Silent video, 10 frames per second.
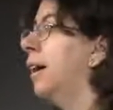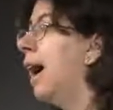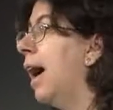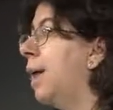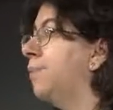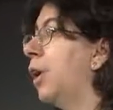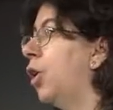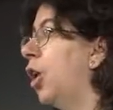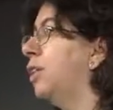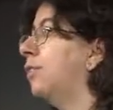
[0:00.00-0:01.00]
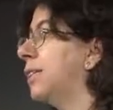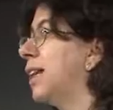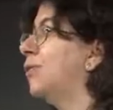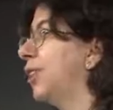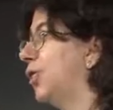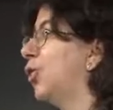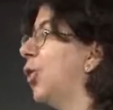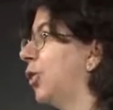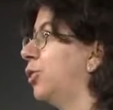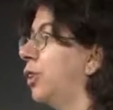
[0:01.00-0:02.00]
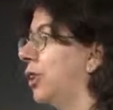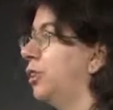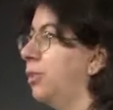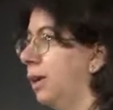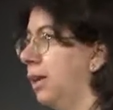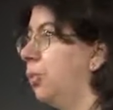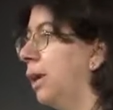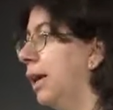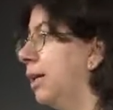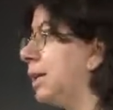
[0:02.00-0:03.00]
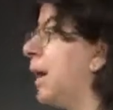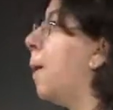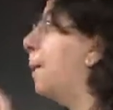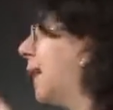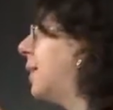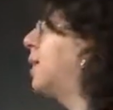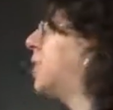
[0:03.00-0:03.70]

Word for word: Um, a lot of the stuff that you're going to hear during the week is methods